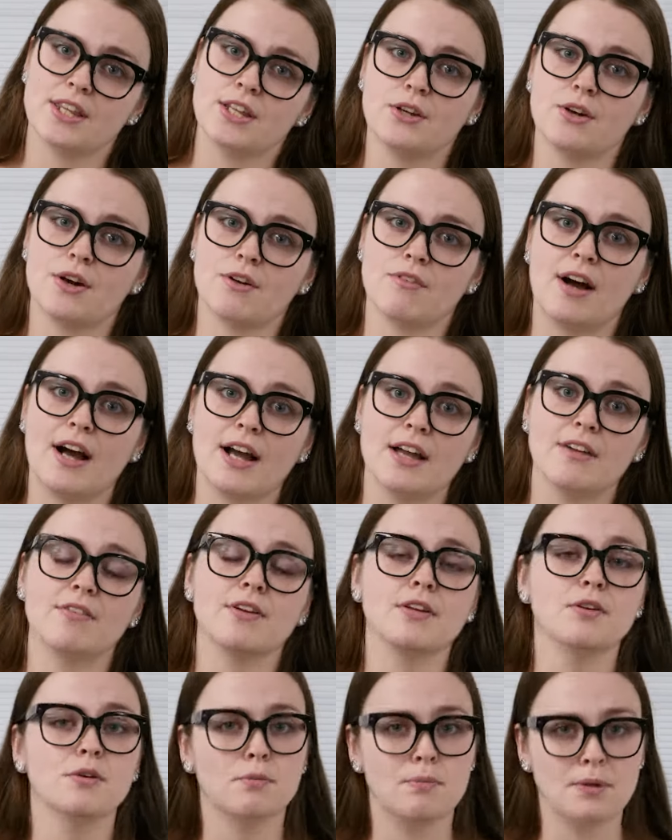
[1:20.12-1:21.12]
that you arrive,
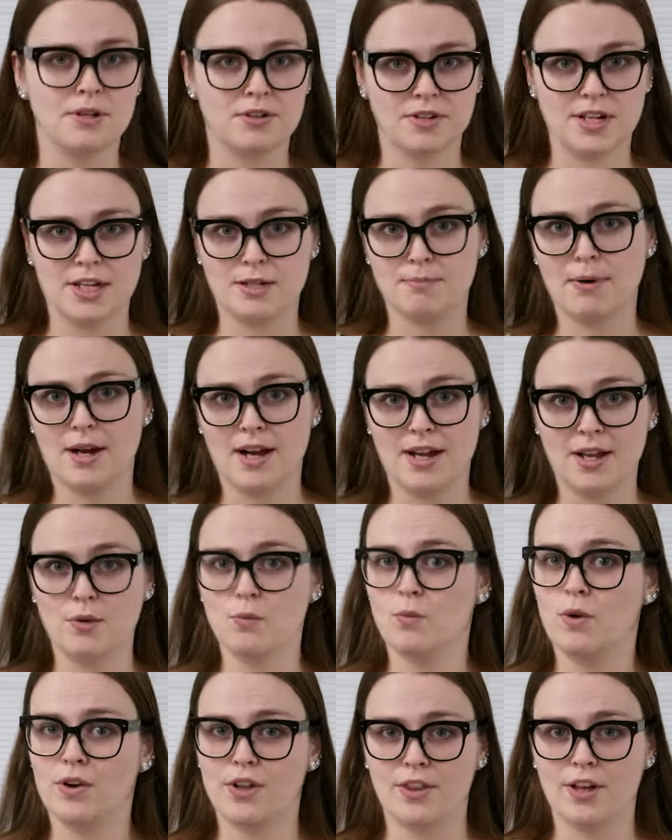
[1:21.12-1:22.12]
you'll be greeted by
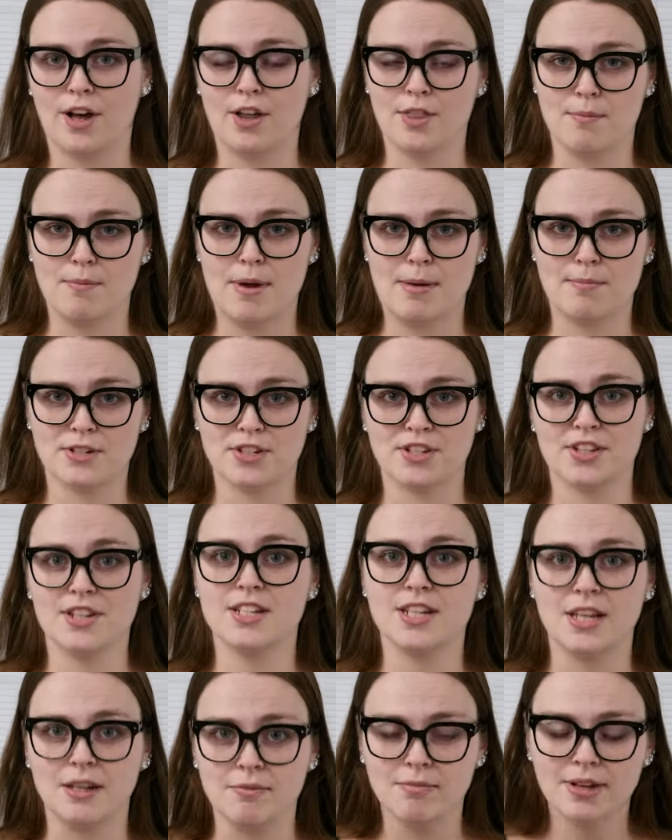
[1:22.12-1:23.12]
one of the other members of the
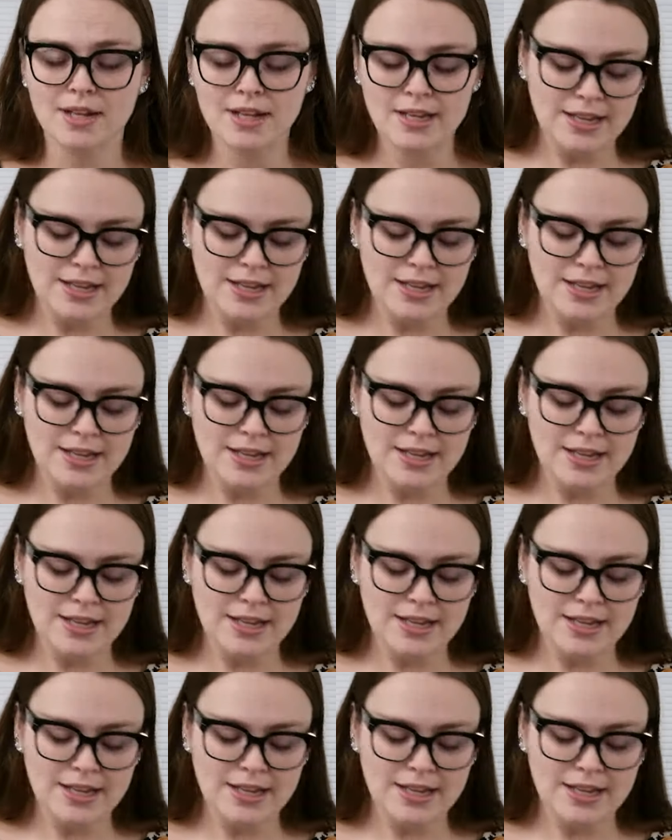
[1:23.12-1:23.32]
team.